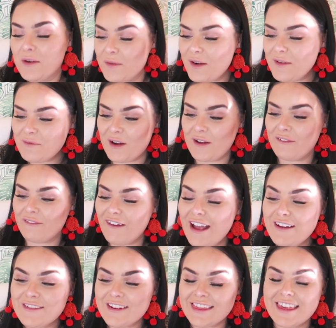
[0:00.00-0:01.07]
what my
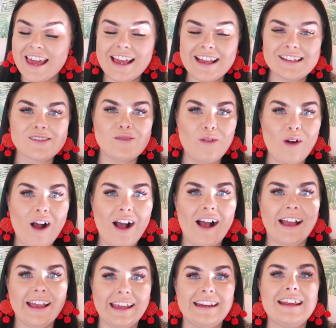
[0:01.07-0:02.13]
favourite things
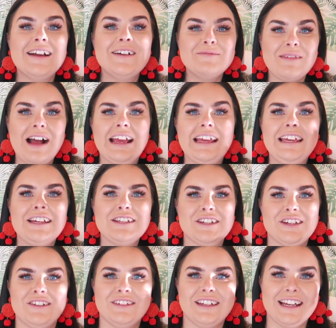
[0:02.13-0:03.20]
were in May,
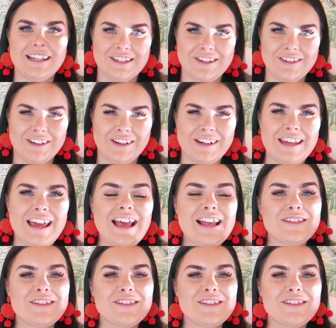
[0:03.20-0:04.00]
June and July.